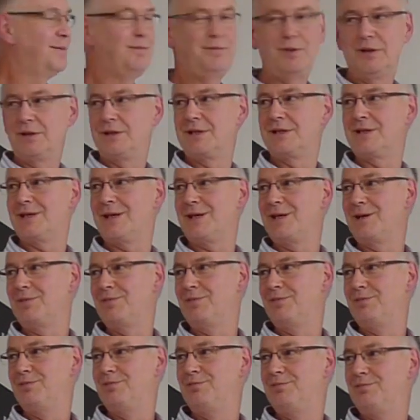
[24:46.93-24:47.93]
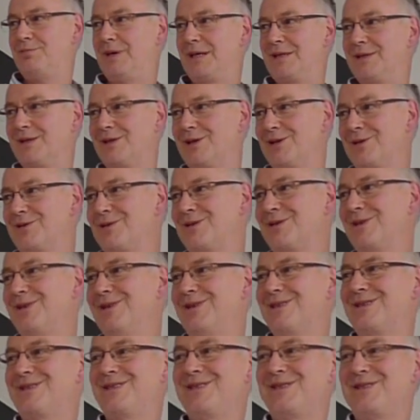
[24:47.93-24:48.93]
built a slightly better console
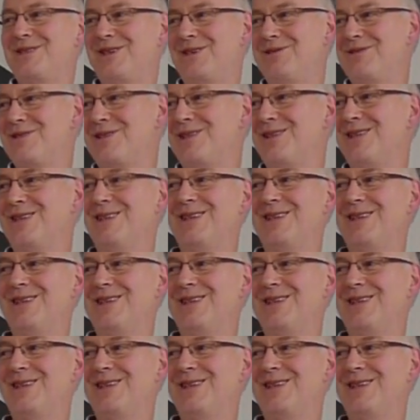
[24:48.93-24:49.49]
since I was here